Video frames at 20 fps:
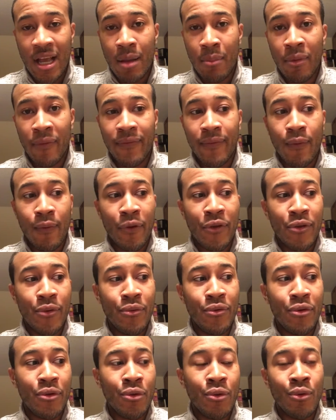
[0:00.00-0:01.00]
before you
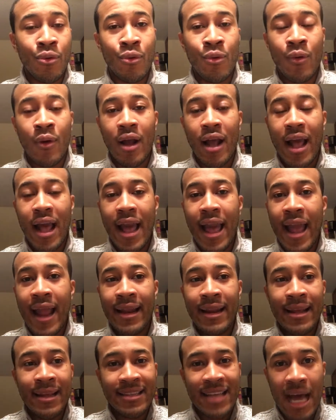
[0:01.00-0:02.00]
do
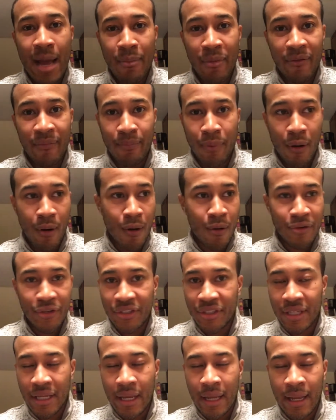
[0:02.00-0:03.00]
any type of
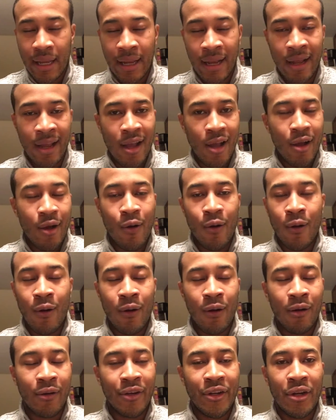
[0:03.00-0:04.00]
purchasing or,